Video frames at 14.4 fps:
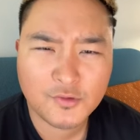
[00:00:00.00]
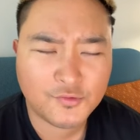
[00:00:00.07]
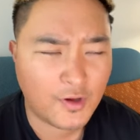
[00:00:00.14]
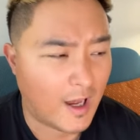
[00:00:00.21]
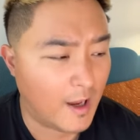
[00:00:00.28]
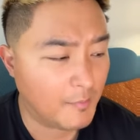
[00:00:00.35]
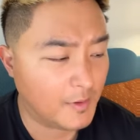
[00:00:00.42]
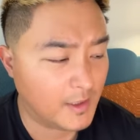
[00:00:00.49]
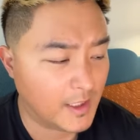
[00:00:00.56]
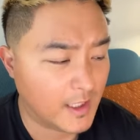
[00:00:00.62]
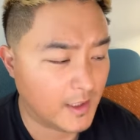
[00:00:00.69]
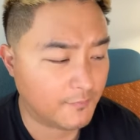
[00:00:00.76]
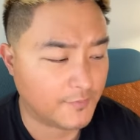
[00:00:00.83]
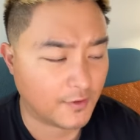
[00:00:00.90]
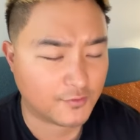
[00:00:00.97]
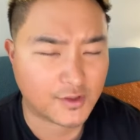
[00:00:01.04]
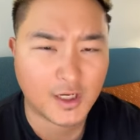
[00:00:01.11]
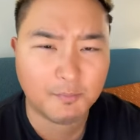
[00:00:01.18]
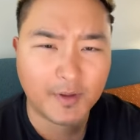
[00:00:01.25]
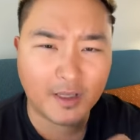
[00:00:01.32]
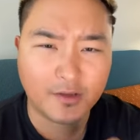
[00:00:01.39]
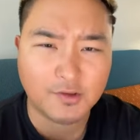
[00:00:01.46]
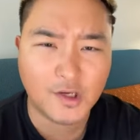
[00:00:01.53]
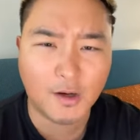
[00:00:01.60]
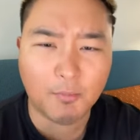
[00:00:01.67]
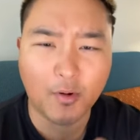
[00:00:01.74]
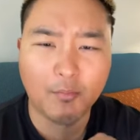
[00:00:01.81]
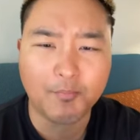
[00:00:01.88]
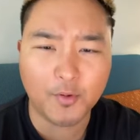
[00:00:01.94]
So I believe there's going to be a
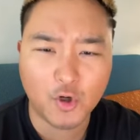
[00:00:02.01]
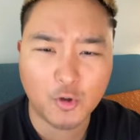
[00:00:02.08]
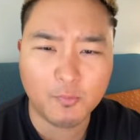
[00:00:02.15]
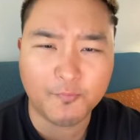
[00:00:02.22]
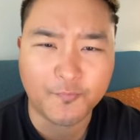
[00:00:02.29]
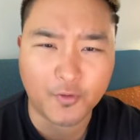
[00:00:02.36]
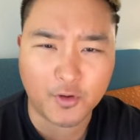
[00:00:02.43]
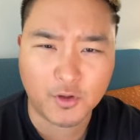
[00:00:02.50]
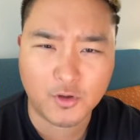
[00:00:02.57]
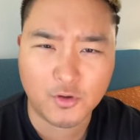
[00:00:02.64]
double boom for